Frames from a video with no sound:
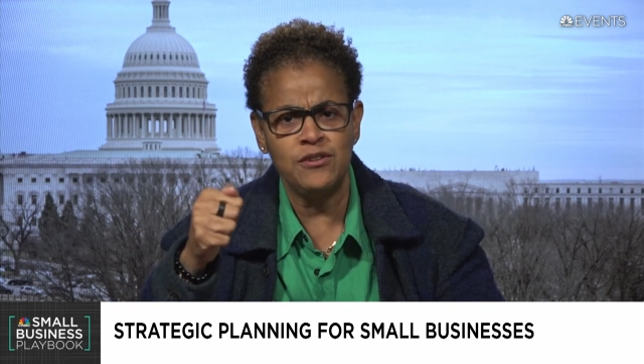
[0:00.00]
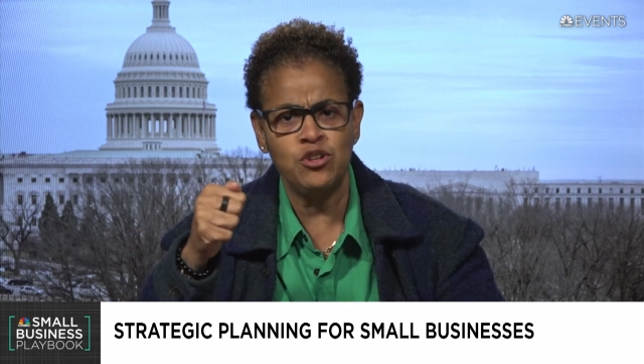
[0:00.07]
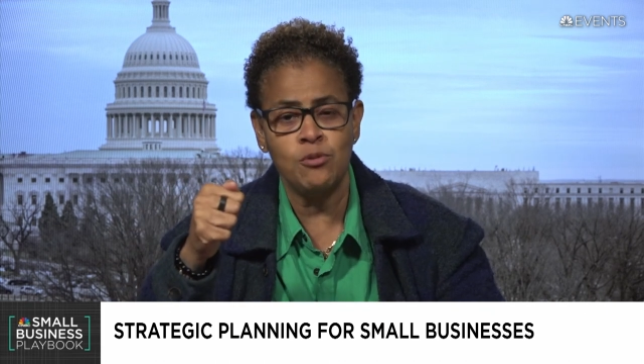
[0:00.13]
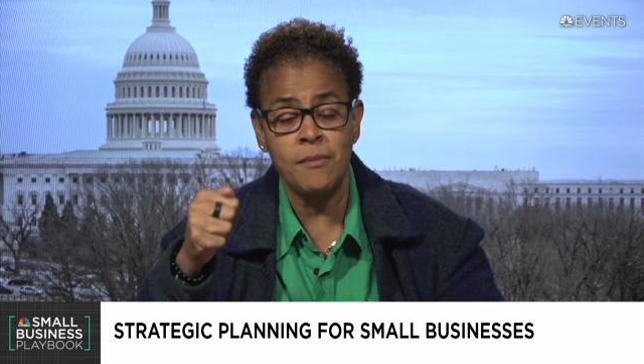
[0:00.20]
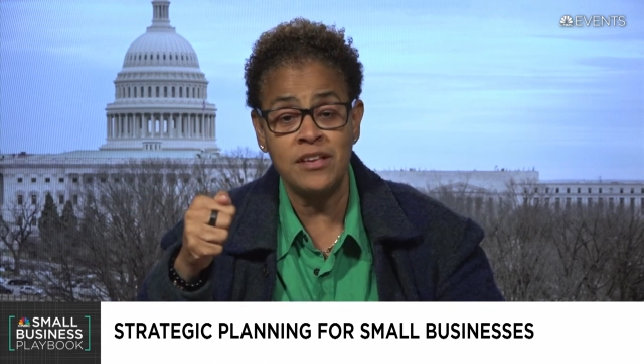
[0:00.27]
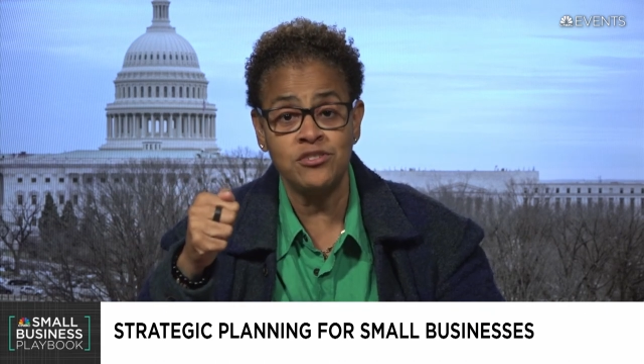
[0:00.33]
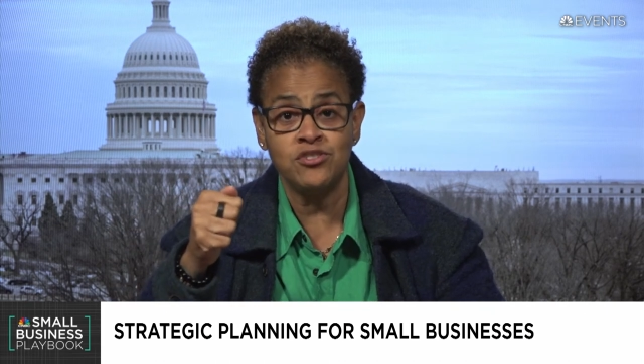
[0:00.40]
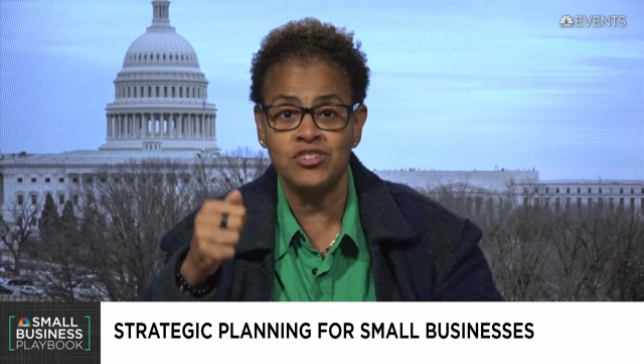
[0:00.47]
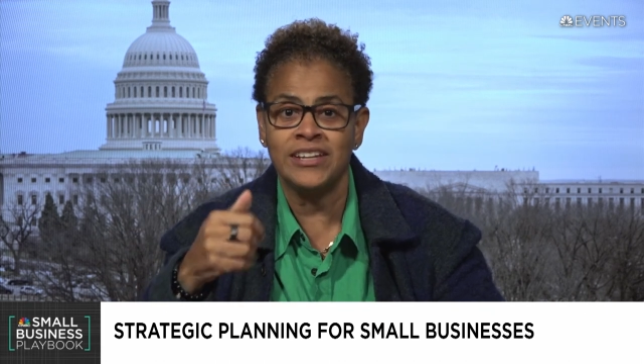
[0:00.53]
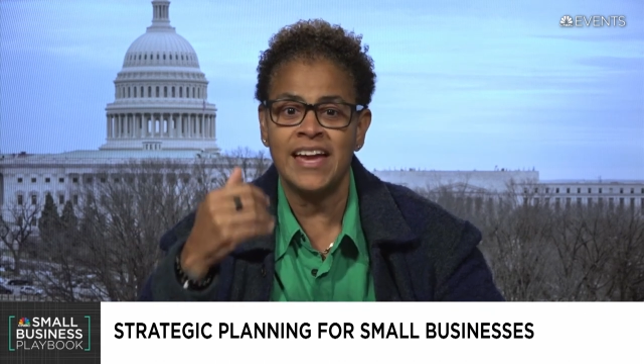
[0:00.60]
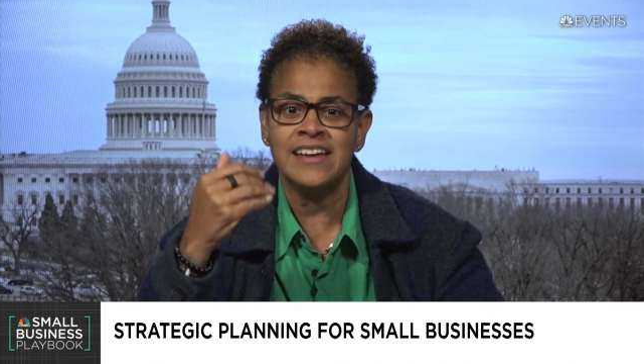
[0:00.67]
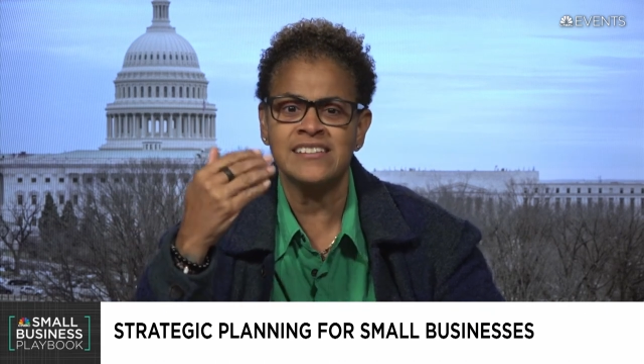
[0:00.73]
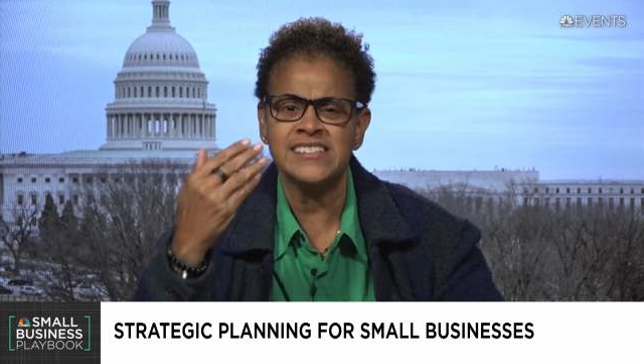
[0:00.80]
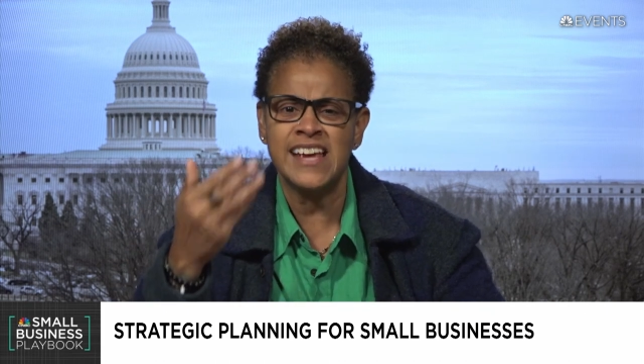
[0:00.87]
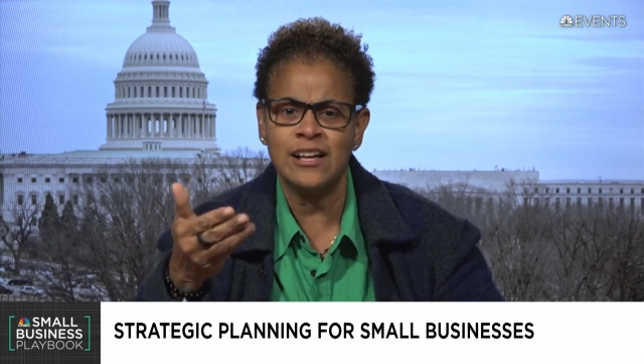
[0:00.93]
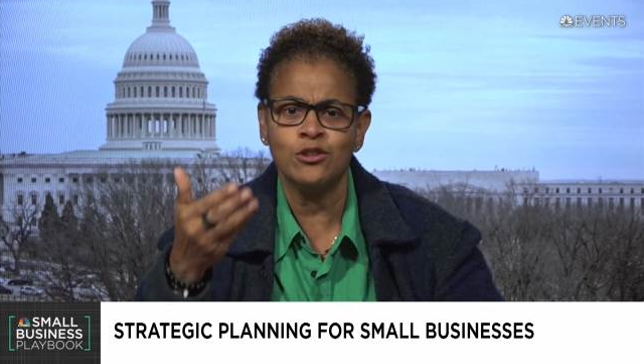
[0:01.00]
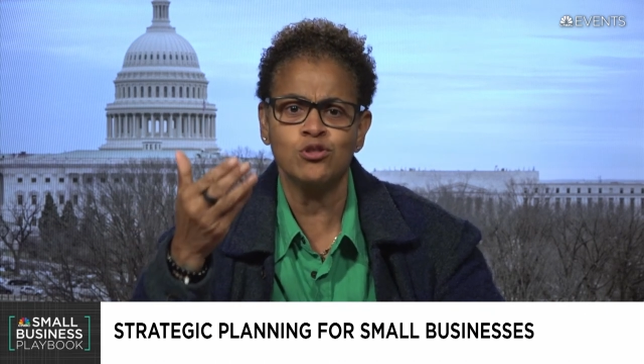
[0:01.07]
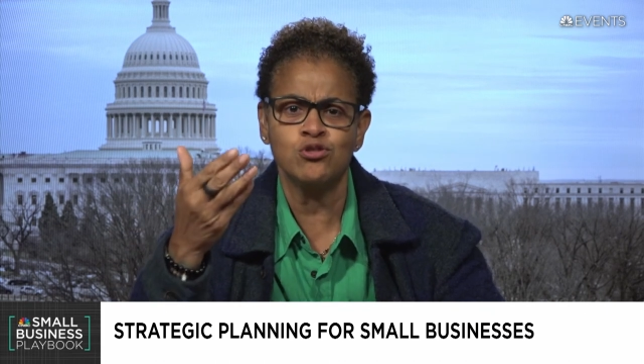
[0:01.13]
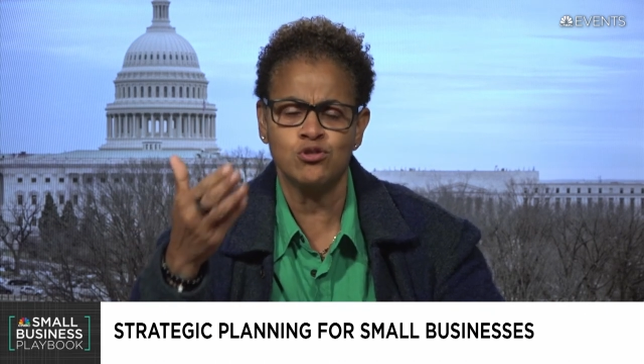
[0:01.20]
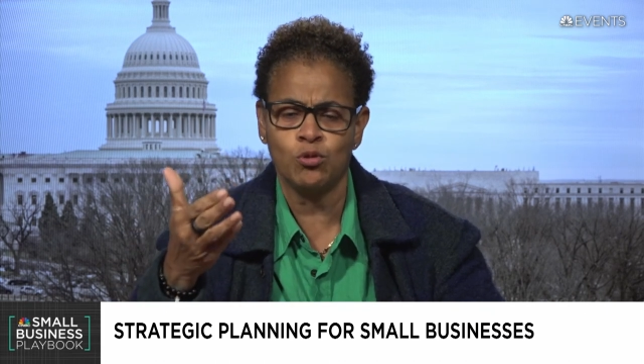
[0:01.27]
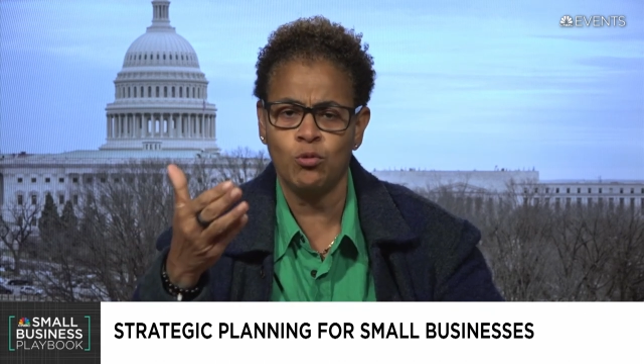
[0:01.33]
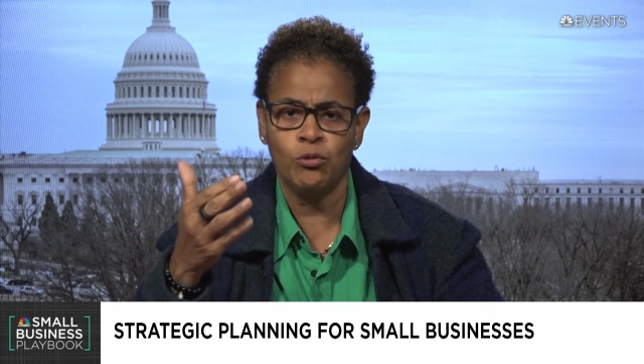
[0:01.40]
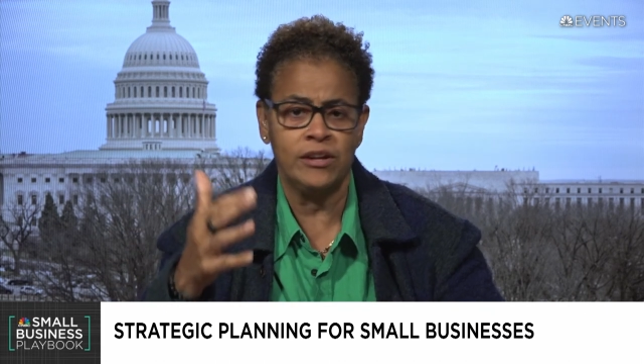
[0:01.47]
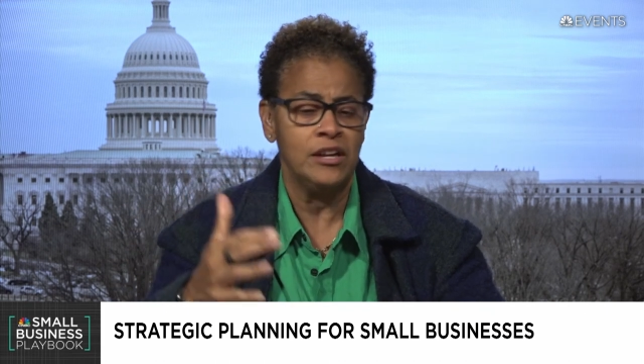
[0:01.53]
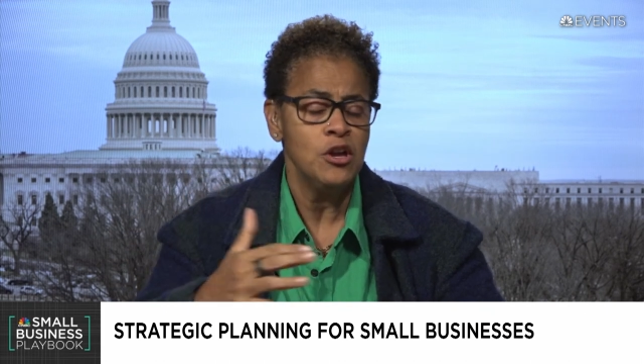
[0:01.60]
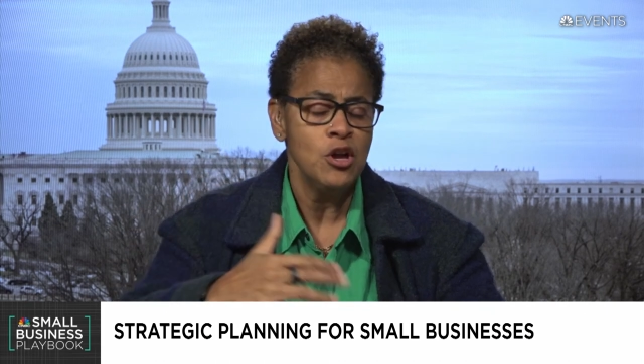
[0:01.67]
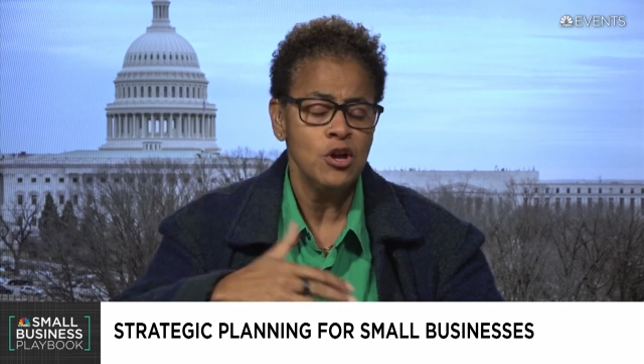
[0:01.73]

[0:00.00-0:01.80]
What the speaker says: in your messaging and tell a story.